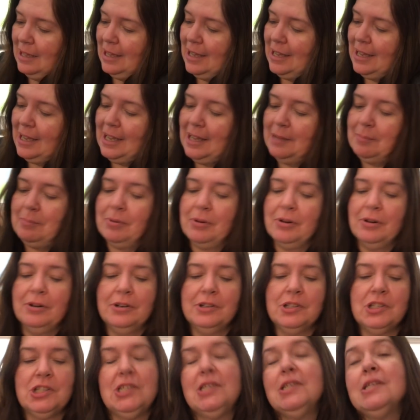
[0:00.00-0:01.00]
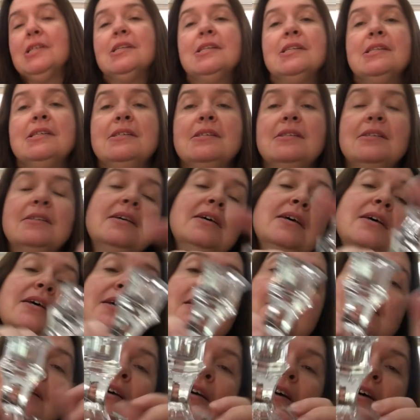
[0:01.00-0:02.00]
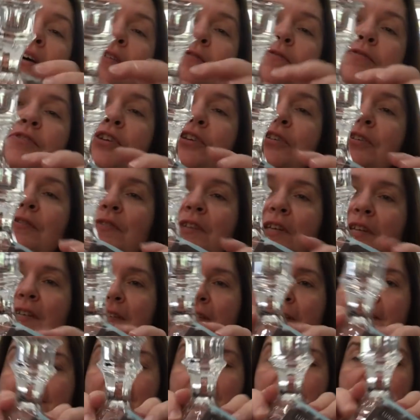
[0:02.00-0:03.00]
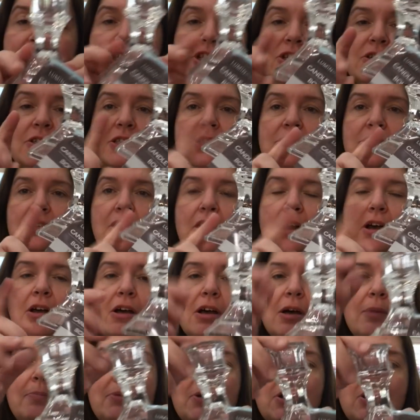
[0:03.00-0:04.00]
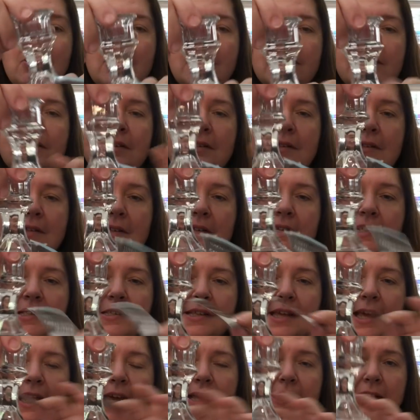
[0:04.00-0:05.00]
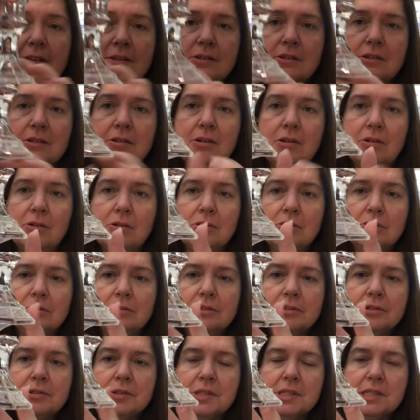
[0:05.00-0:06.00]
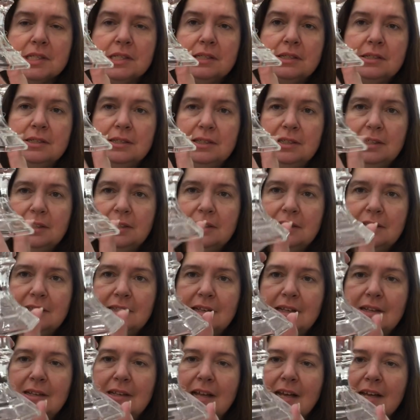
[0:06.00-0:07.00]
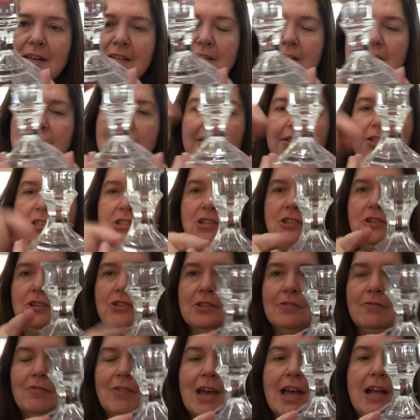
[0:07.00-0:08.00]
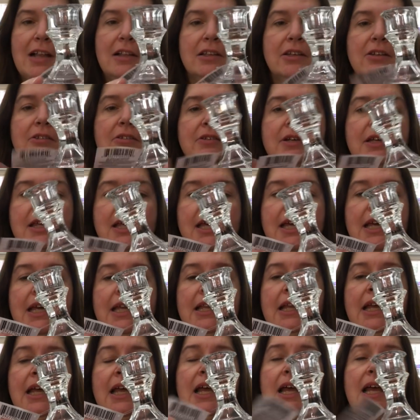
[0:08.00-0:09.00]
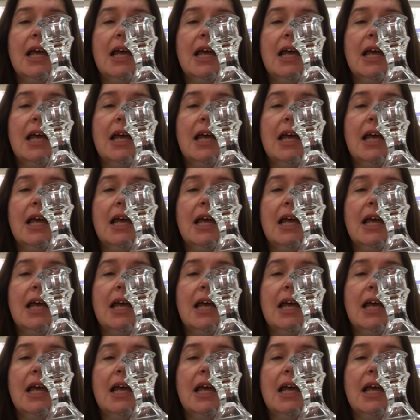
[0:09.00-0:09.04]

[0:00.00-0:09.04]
I purchased a few of these. I thought I should stock up on these candle holders in the glass. Such a good value again.